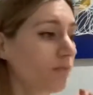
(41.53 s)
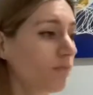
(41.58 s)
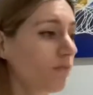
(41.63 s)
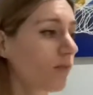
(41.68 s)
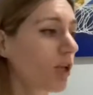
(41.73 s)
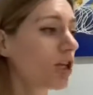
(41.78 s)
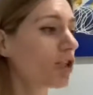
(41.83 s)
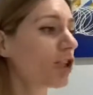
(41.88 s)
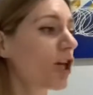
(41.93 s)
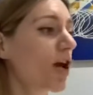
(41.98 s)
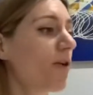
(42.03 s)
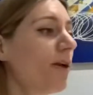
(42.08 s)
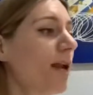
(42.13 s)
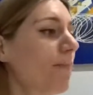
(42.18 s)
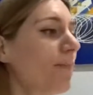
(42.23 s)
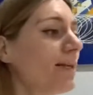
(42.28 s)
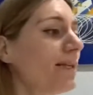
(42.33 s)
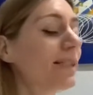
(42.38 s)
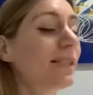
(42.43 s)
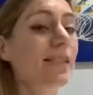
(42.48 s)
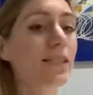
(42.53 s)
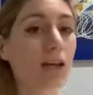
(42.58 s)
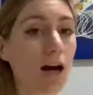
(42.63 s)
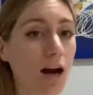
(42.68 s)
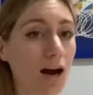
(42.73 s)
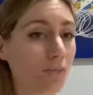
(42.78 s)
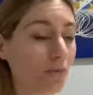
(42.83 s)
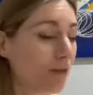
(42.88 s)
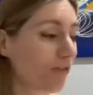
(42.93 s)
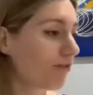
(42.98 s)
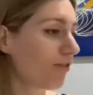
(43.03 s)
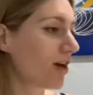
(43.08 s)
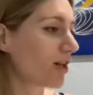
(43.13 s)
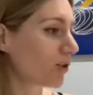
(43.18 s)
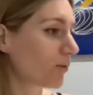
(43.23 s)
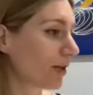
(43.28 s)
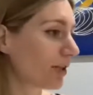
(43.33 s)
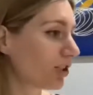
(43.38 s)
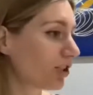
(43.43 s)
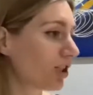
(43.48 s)
So let me start with the
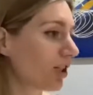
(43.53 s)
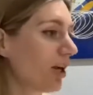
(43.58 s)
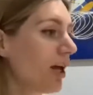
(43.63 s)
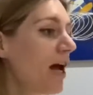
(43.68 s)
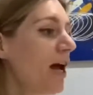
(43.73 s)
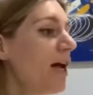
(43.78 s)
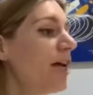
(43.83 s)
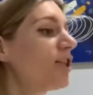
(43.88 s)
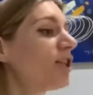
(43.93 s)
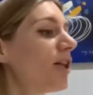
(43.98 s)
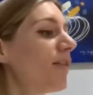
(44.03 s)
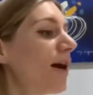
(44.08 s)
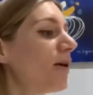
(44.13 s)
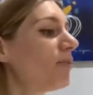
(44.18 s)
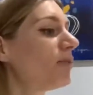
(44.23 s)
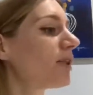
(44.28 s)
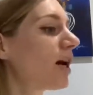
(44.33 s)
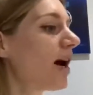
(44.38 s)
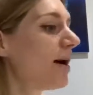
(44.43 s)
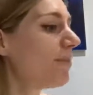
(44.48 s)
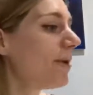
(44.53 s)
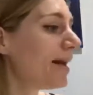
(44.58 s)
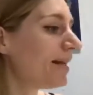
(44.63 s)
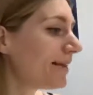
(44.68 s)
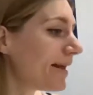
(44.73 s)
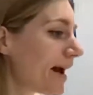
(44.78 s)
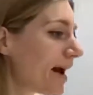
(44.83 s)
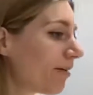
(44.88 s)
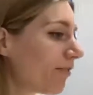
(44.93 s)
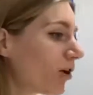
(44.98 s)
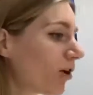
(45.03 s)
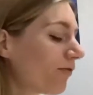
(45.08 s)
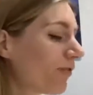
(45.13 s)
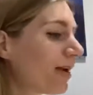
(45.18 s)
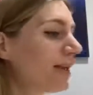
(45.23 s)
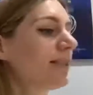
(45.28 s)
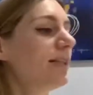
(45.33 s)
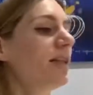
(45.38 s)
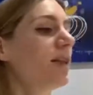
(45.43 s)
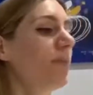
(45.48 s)
first question. So that was, I made the error of
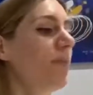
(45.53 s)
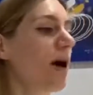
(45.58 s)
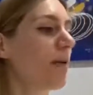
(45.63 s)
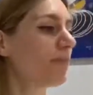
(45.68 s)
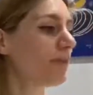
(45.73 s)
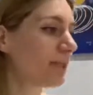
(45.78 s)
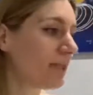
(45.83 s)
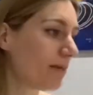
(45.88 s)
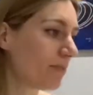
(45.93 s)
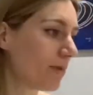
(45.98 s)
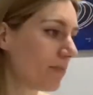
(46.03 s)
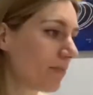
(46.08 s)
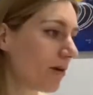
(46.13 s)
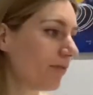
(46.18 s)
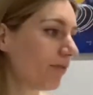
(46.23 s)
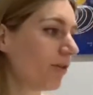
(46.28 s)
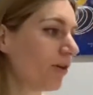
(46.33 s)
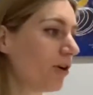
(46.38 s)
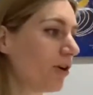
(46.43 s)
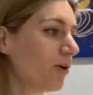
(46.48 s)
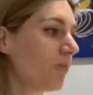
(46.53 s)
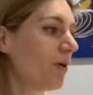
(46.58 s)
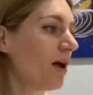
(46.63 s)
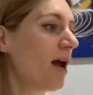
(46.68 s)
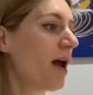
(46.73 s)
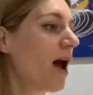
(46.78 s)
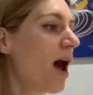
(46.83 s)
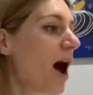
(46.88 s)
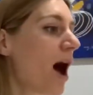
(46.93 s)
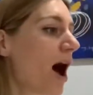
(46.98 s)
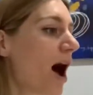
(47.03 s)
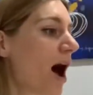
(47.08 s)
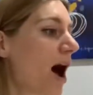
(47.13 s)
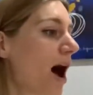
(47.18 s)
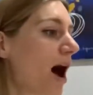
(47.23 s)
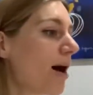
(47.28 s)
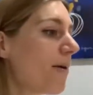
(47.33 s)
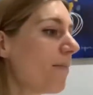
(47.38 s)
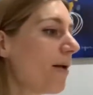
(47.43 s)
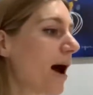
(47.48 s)
letting the pup sleep in my room
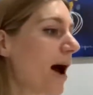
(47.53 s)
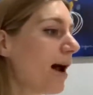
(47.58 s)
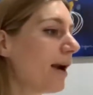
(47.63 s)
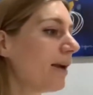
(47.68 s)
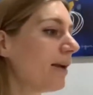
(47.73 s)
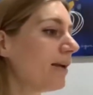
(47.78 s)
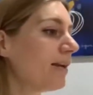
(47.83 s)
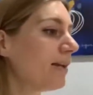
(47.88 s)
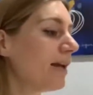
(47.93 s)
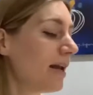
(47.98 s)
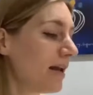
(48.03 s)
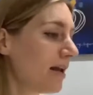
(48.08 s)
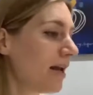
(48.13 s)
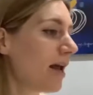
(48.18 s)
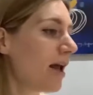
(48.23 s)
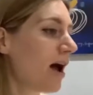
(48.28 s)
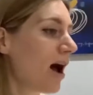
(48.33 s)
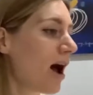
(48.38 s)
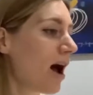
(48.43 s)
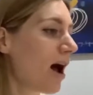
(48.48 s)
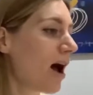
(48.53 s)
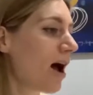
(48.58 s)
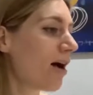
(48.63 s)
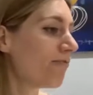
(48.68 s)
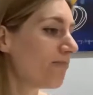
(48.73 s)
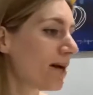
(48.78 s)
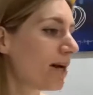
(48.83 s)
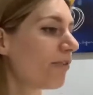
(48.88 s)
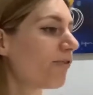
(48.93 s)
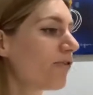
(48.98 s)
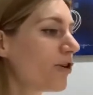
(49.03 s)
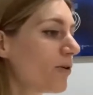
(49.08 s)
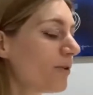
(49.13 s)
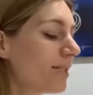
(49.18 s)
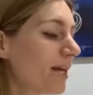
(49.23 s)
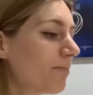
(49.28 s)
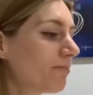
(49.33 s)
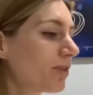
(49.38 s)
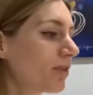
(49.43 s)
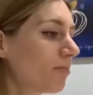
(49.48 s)
and have made a few
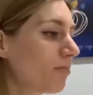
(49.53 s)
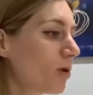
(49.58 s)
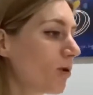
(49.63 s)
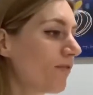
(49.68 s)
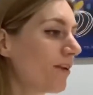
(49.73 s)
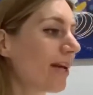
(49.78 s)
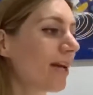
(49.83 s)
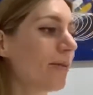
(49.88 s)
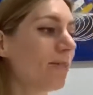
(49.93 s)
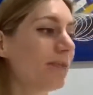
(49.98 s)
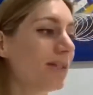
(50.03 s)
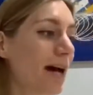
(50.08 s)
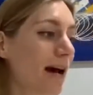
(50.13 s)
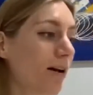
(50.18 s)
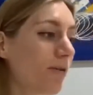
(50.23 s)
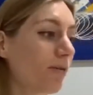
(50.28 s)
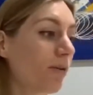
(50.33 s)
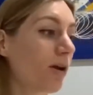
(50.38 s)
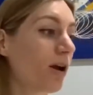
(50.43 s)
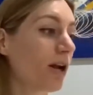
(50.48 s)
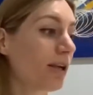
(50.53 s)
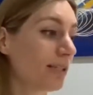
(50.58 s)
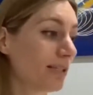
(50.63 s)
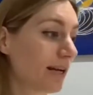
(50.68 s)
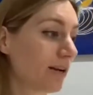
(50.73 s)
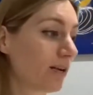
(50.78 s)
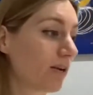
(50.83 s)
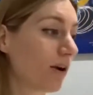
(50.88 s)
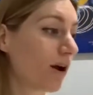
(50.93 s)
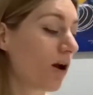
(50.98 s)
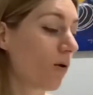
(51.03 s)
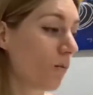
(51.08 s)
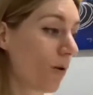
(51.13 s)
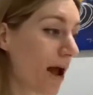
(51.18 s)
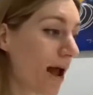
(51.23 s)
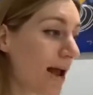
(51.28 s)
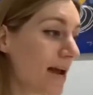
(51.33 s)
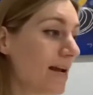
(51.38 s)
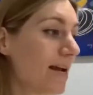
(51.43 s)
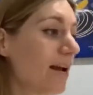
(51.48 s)
attempts at moving him down and down
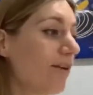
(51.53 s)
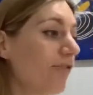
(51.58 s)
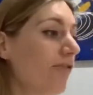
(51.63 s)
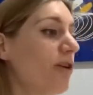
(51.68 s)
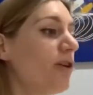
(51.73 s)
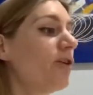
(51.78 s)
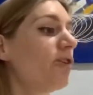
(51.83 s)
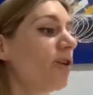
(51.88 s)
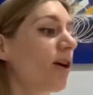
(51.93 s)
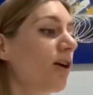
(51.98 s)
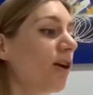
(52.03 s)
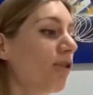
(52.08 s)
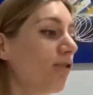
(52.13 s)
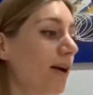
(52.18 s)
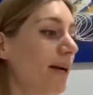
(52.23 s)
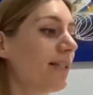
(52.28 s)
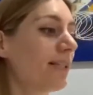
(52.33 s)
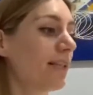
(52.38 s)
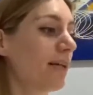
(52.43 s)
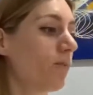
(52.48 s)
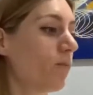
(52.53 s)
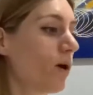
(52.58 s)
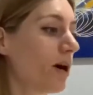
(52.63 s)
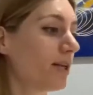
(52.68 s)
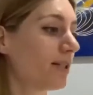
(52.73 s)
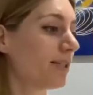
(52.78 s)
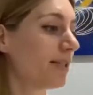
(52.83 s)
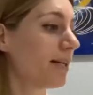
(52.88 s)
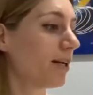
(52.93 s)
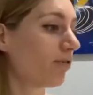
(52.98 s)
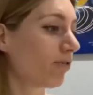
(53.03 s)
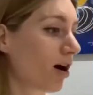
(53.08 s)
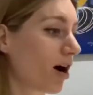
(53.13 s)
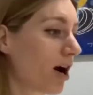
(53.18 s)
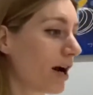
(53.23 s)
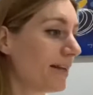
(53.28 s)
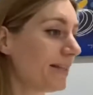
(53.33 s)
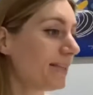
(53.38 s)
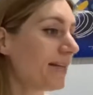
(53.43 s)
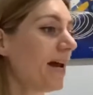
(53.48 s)
away. If we use a crate, he whines and
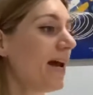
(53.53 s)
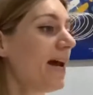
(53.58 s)
cries.